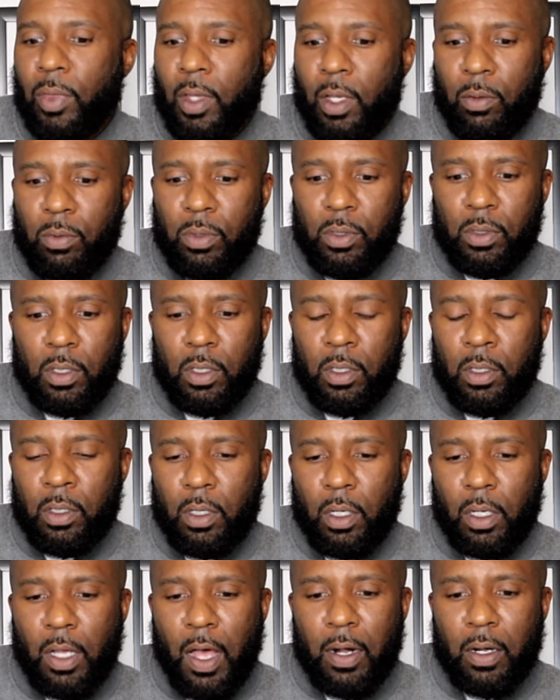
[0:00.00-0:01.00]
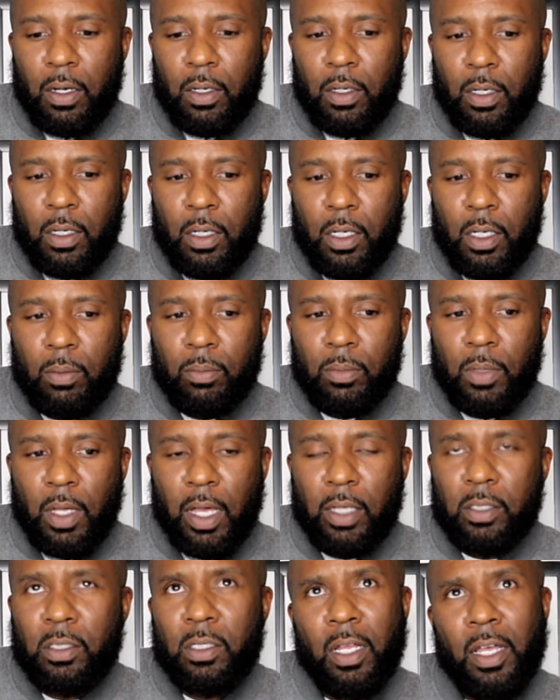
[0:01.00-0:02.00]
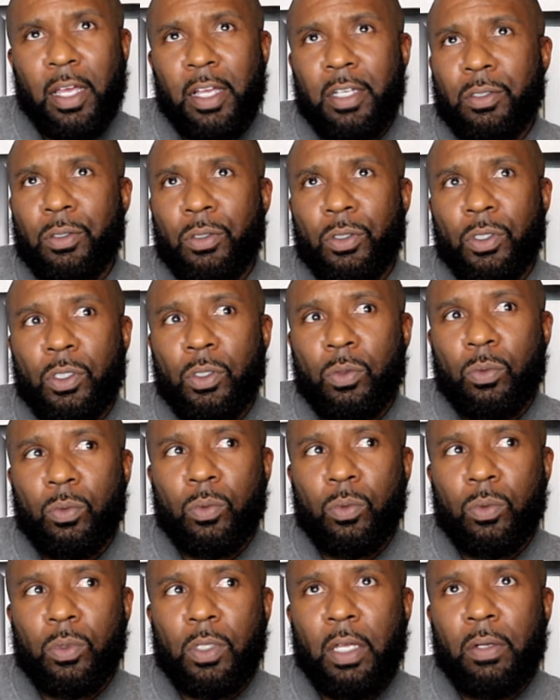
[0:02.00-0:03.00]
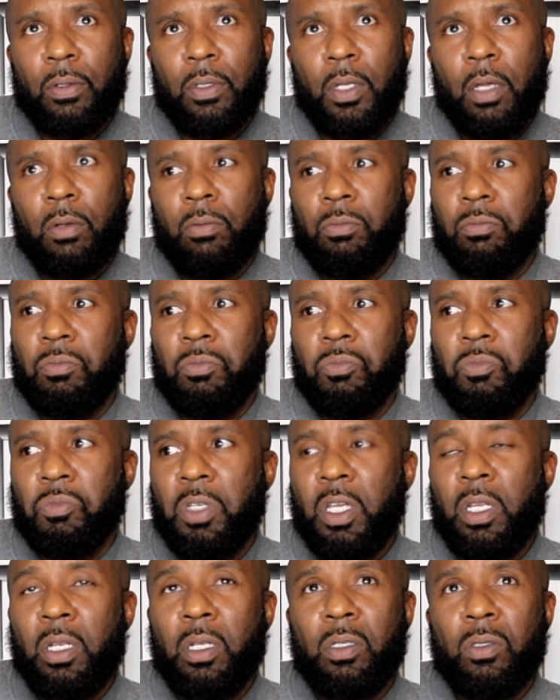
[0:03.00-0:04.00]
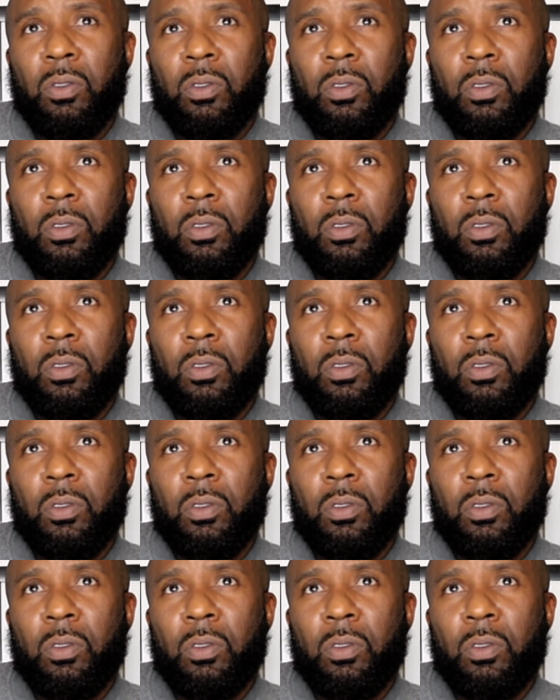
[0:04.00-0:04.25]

there was a lot of the ex-slaves, they needed